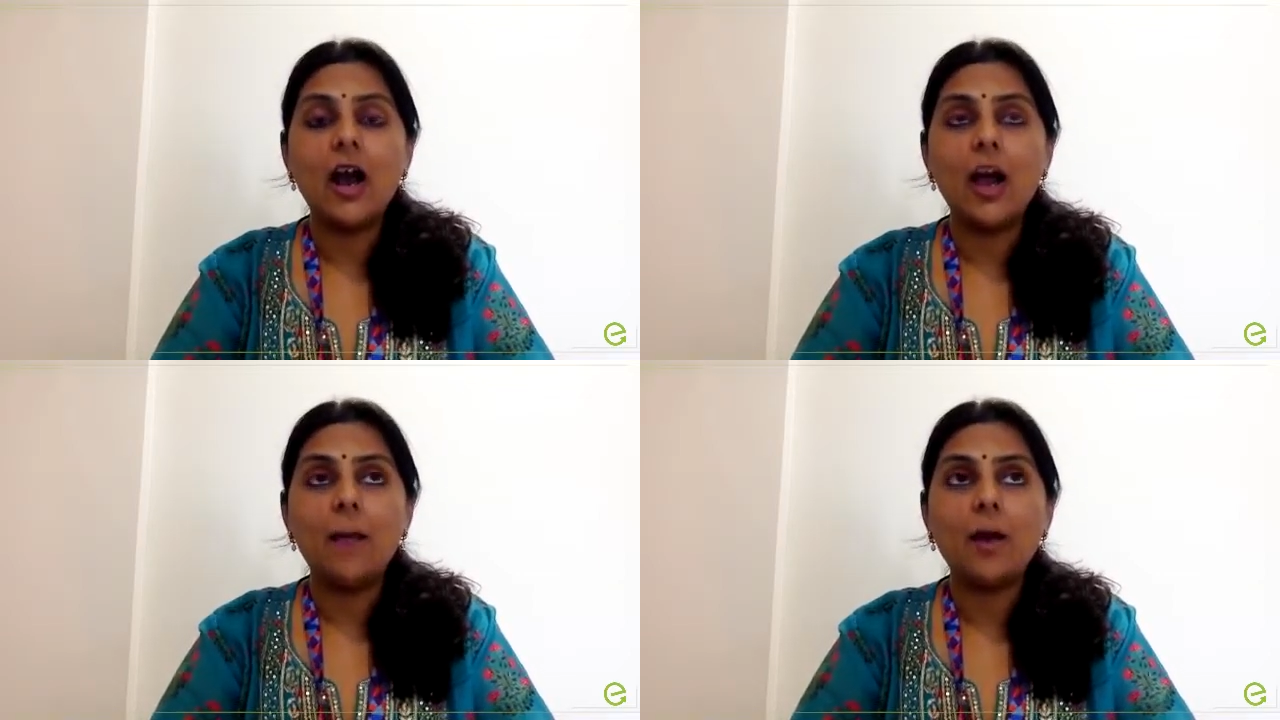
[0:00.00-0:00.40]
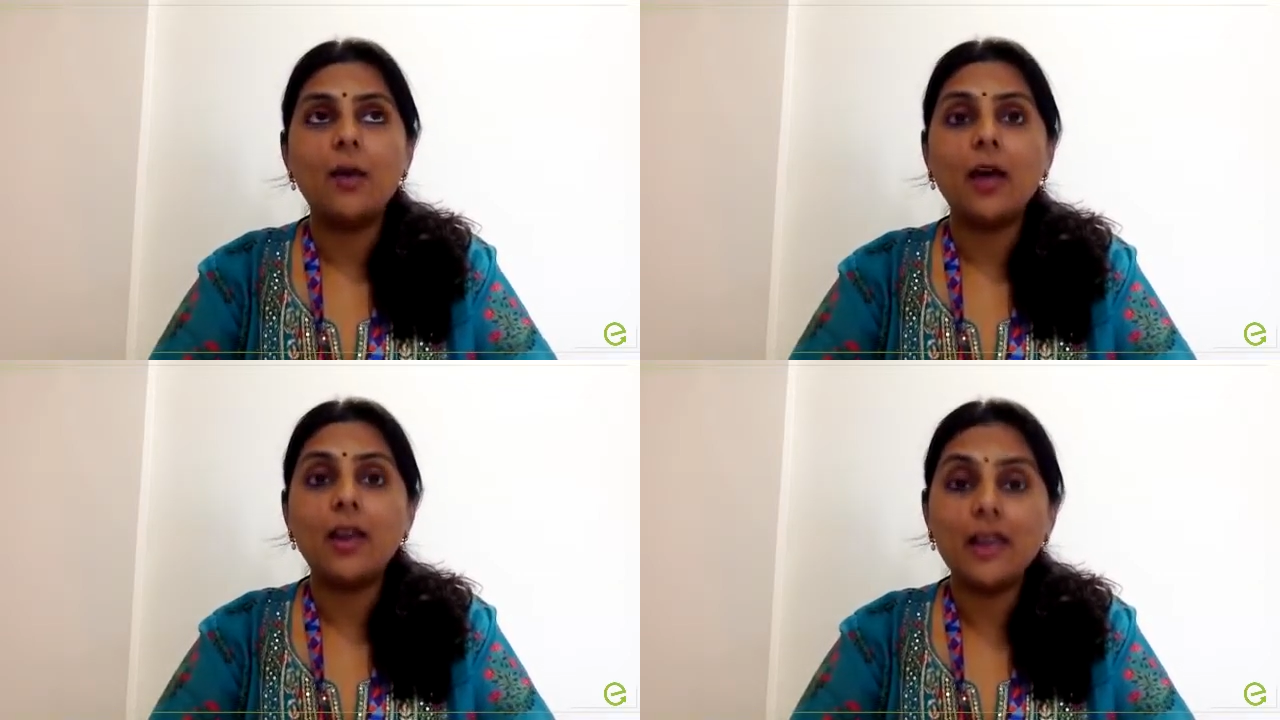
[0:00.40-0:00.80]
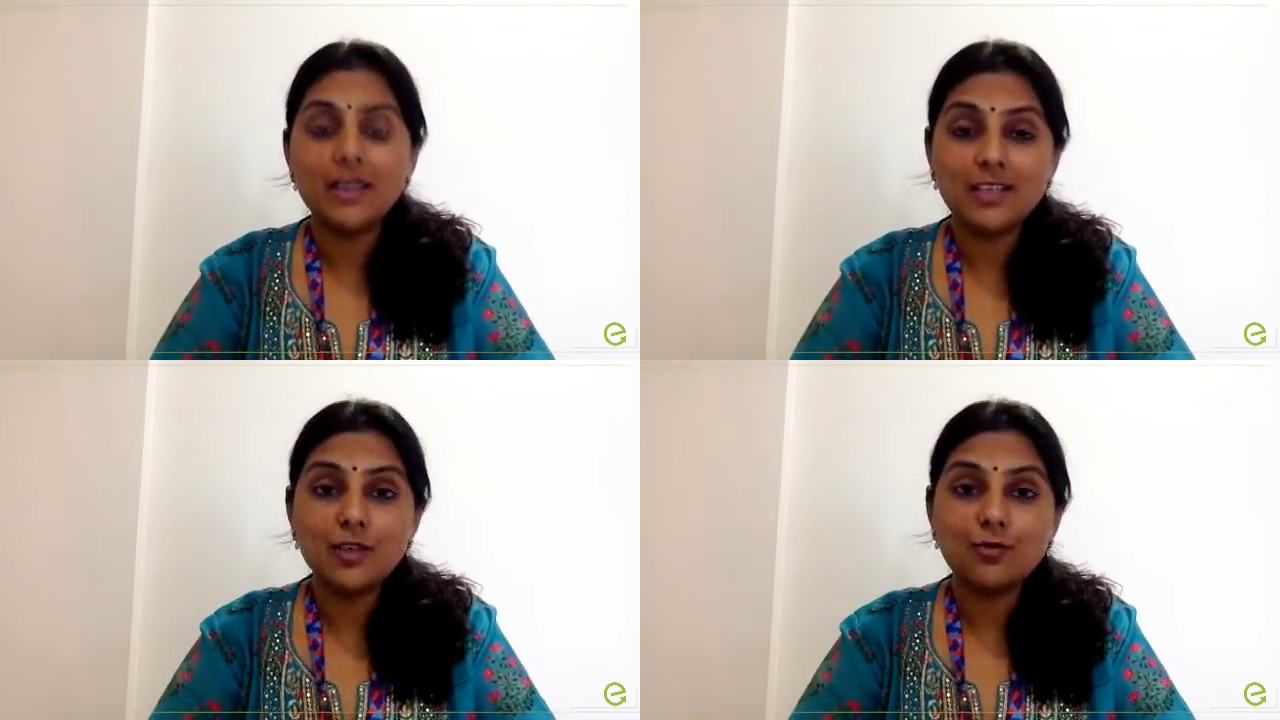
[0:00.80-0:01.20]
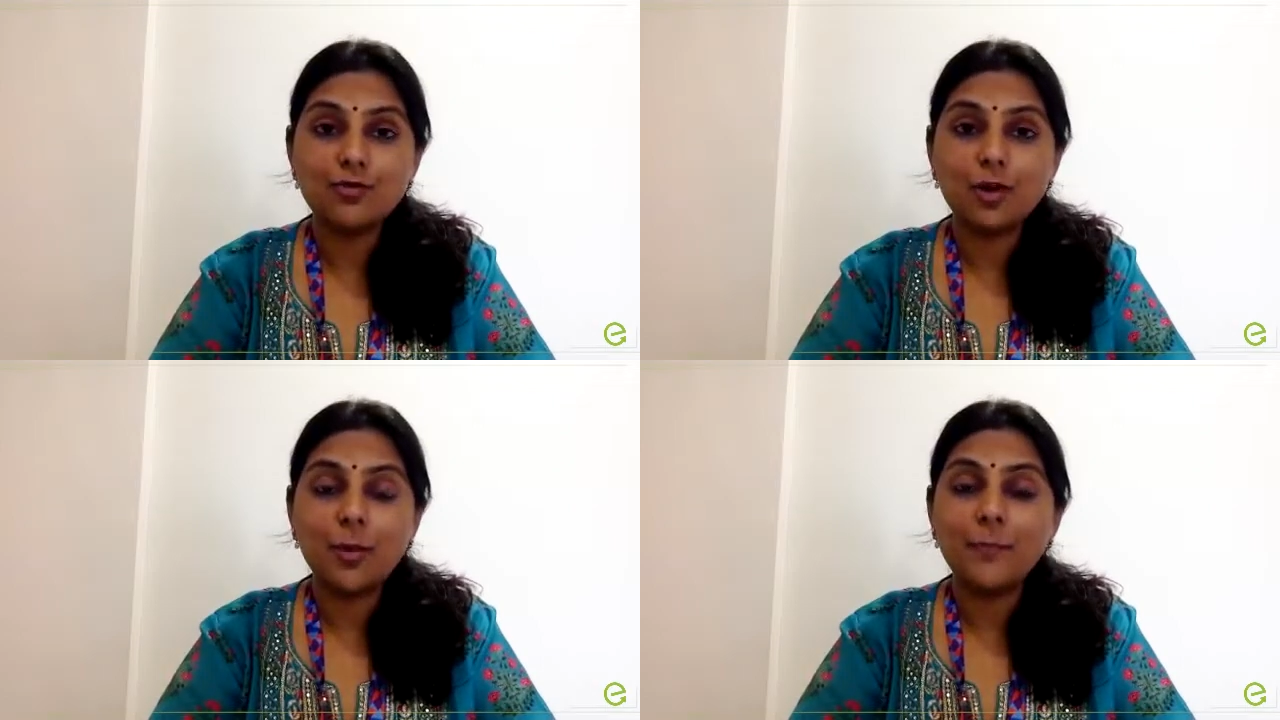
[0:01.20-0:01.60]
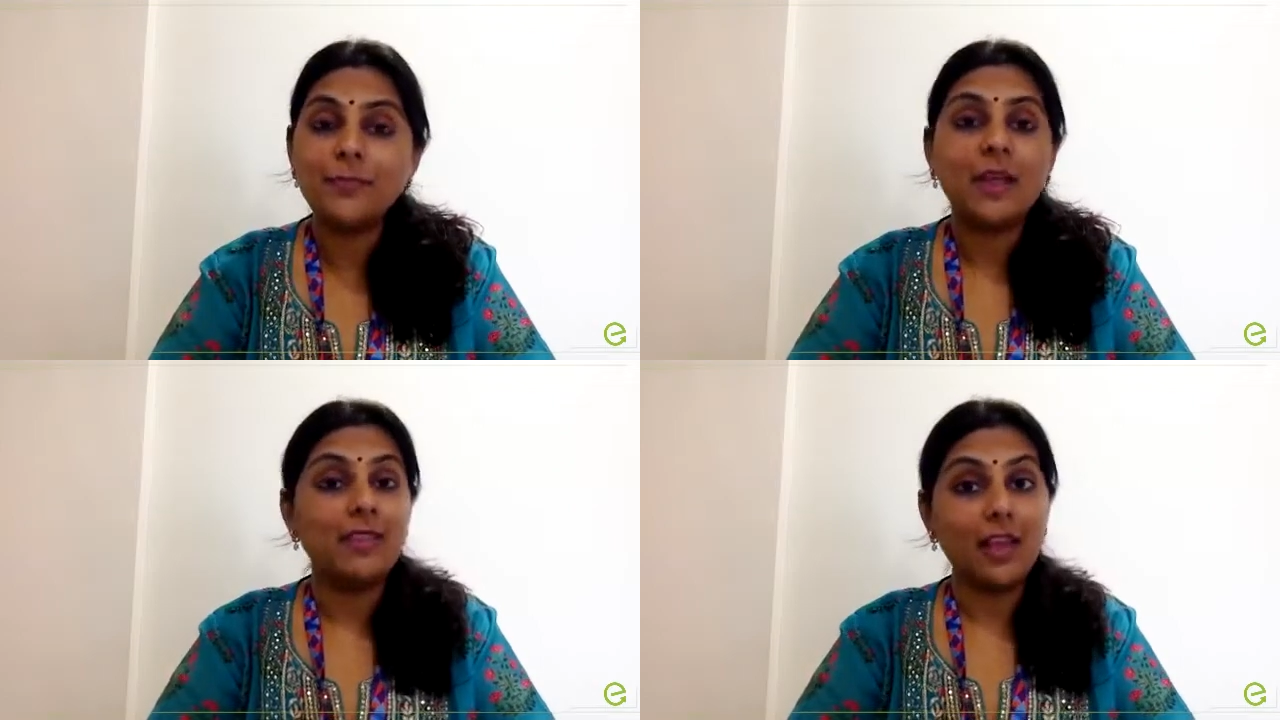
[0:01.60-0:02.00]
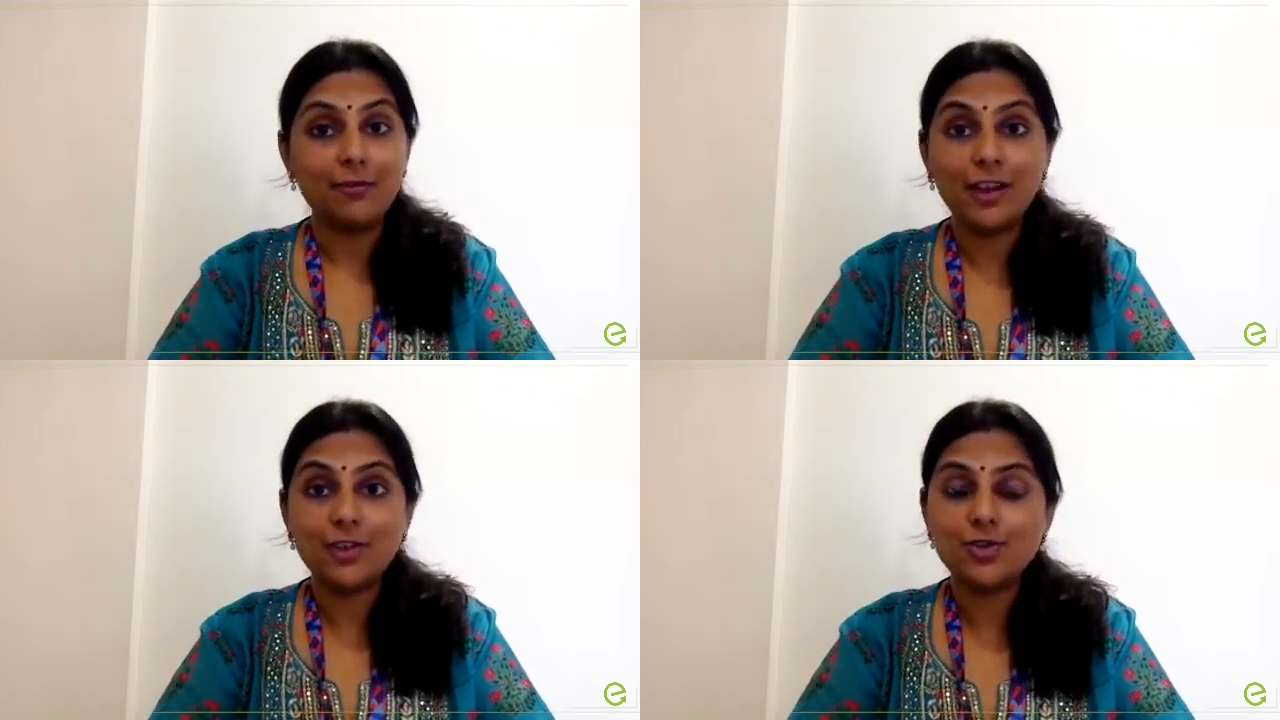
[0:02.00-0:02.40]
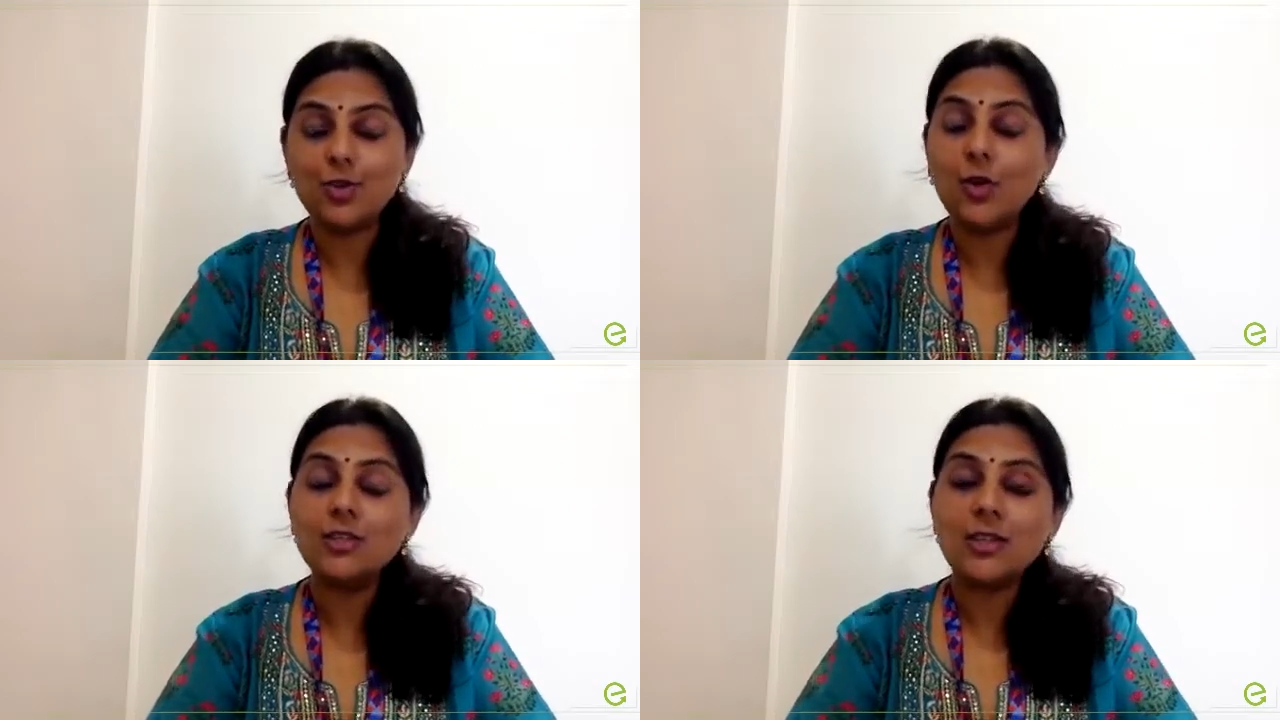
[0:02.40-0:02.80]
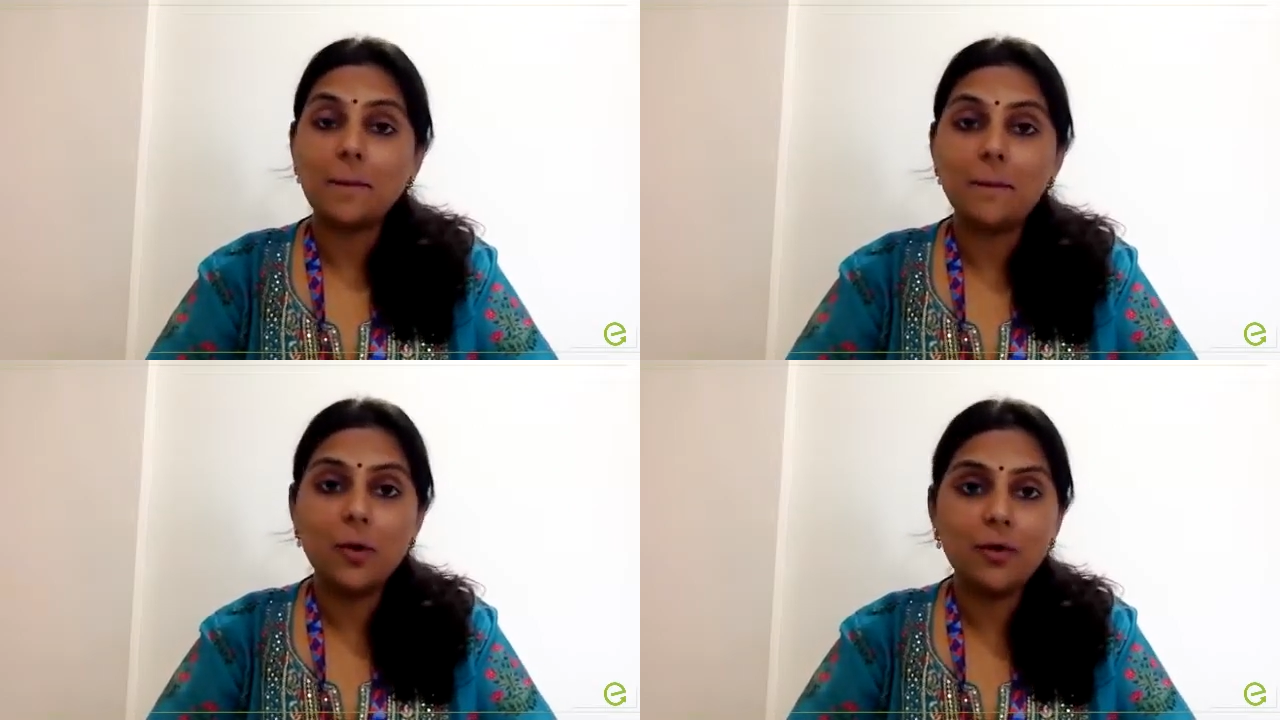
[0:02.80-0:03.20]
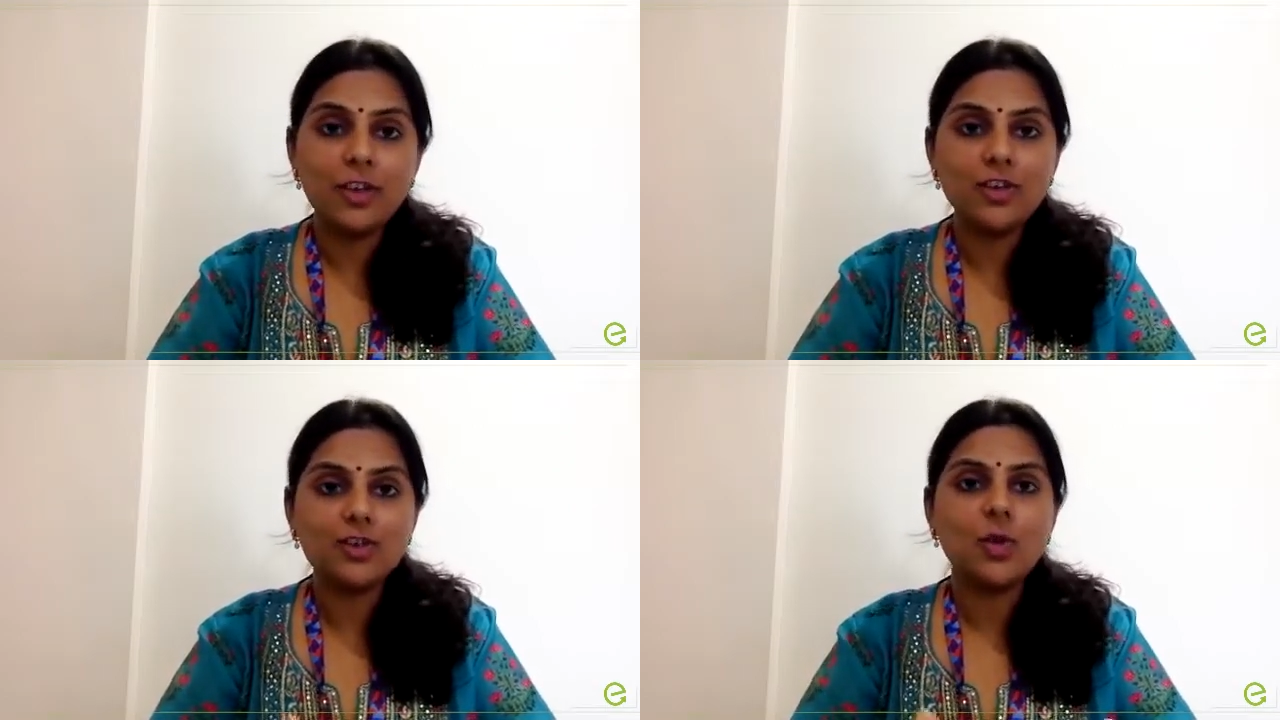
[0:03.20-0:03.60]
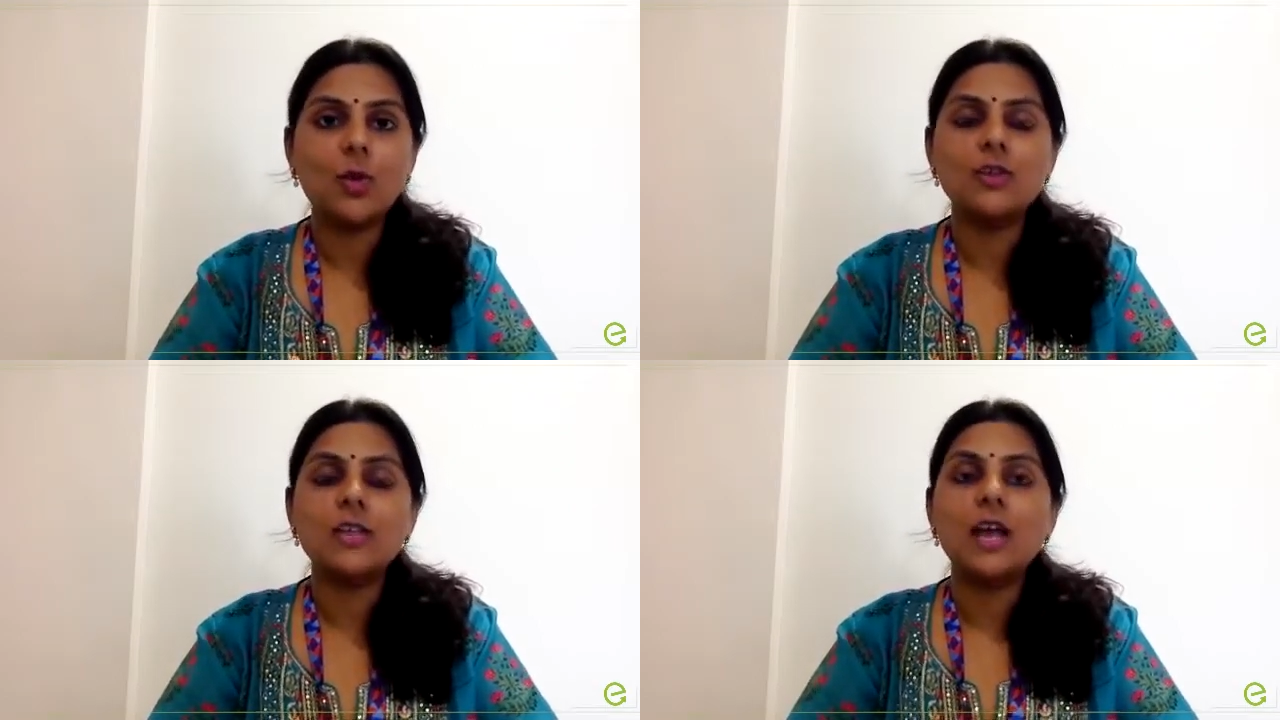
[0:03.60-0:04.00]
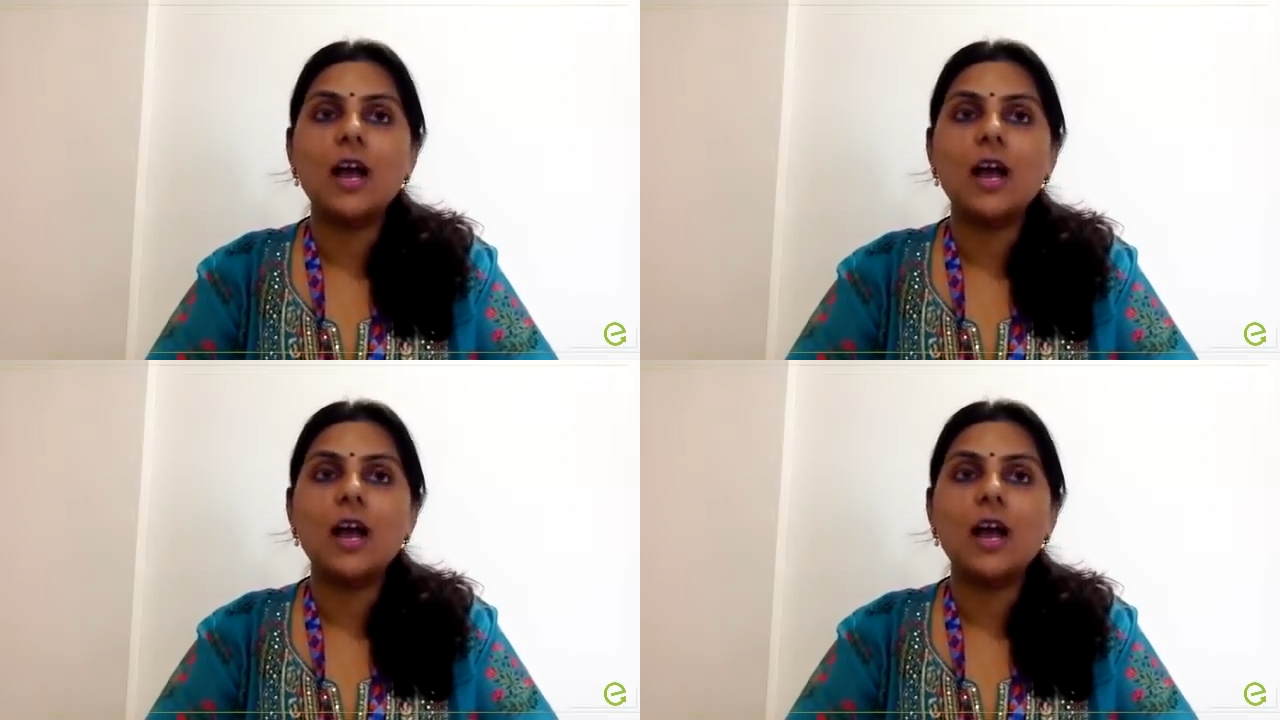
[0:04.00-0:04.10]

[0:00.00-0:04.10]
about our lessons from Netflix shows, movie shows.